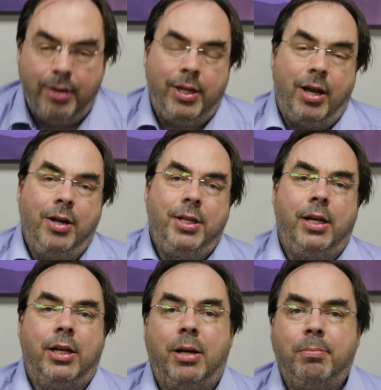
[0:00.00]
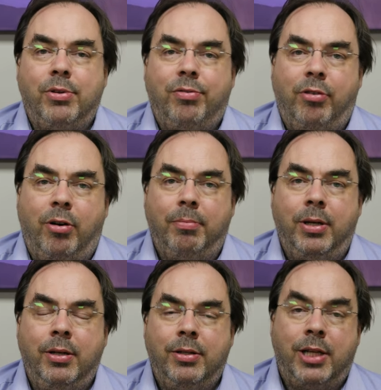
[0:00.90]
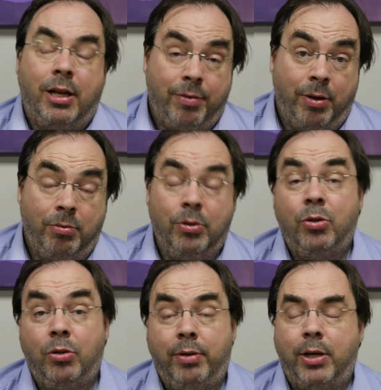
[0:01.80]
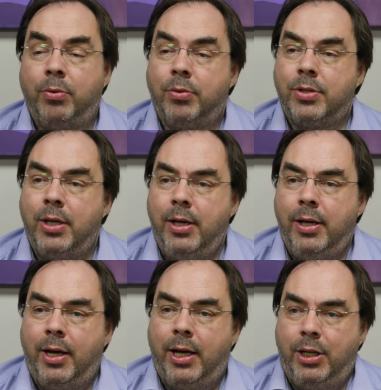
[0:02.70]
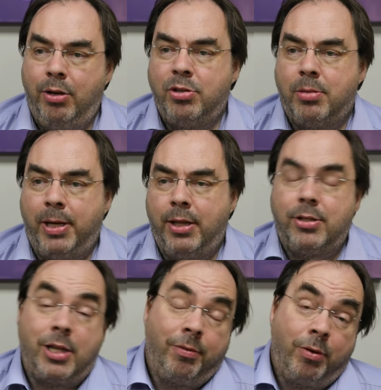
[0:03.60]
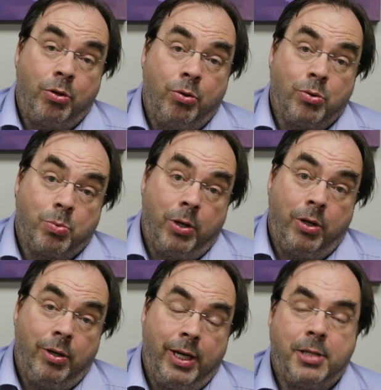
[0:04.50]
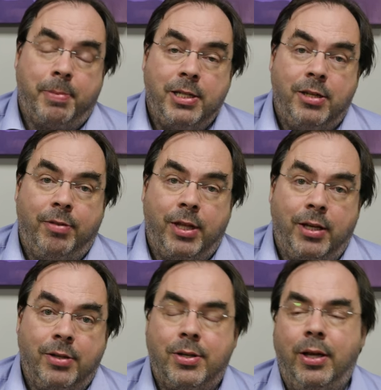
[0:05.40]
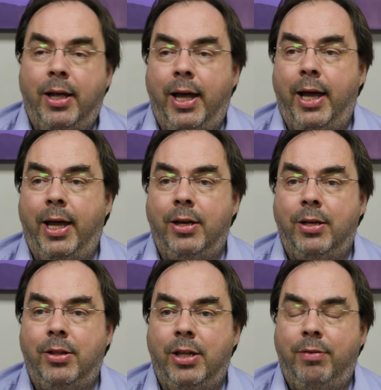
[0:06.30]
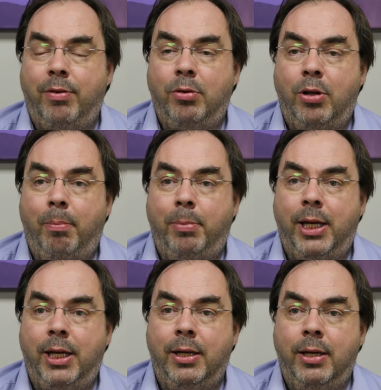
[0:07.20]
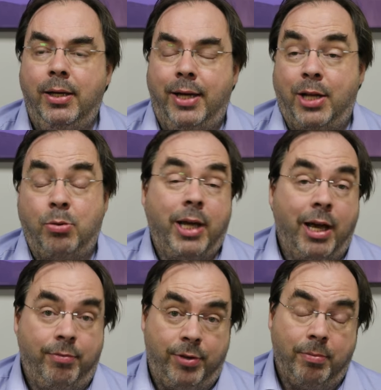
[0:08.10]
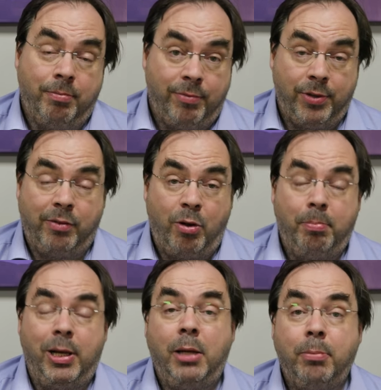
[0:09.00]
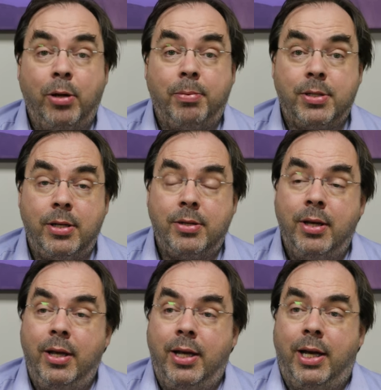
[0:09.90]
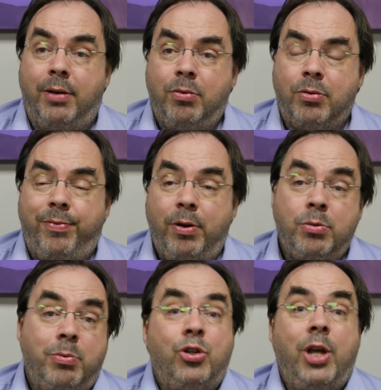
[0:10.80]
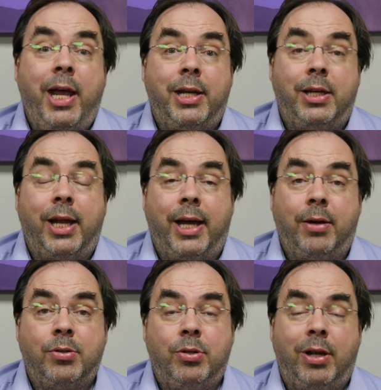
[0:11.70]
The idea comes from telephone call records, and it used to be that telephone calls were expensive things and the phone company had to account for them for their own billing purposes. And of course, phones were shared in a house.